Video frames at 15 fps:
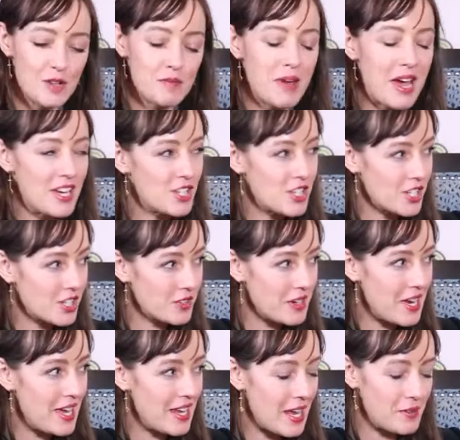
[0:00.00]
To my
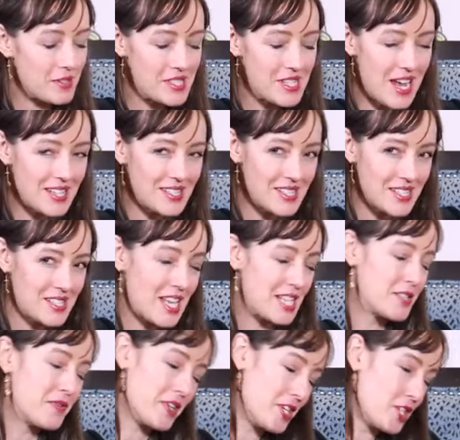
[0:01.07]
chagrin, I was not
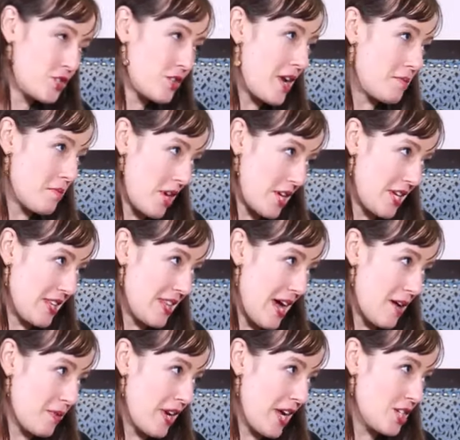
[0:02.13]
successful in trademarking
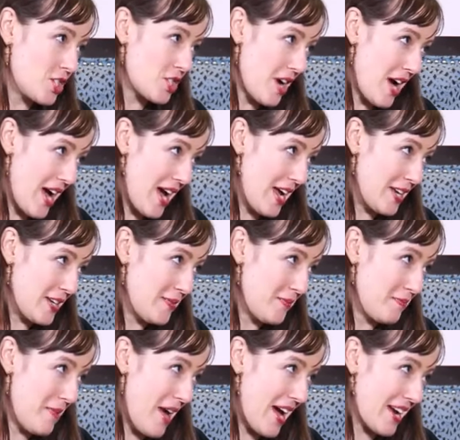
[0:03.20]
that when I tried
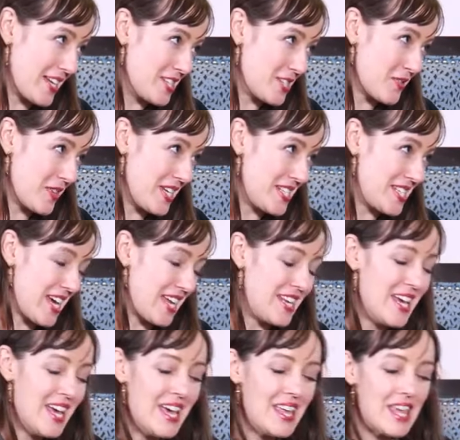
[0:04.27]
back in 2010.
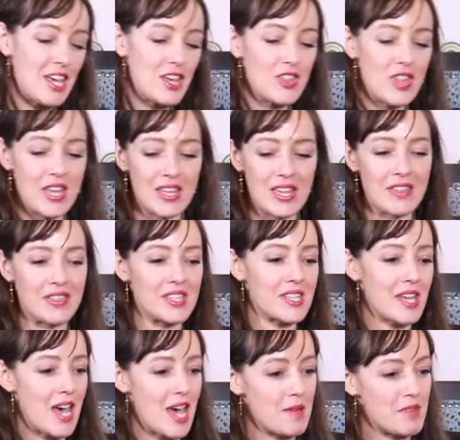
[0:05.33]
They, they, at the
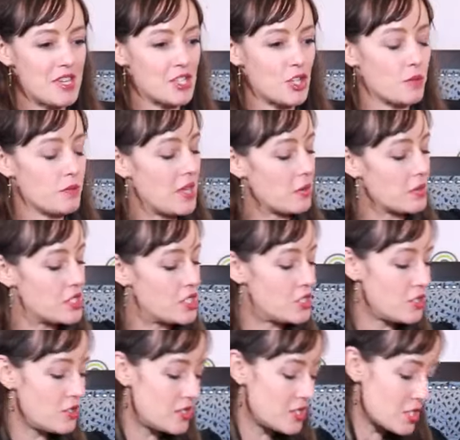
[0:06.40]
time, they told me it was too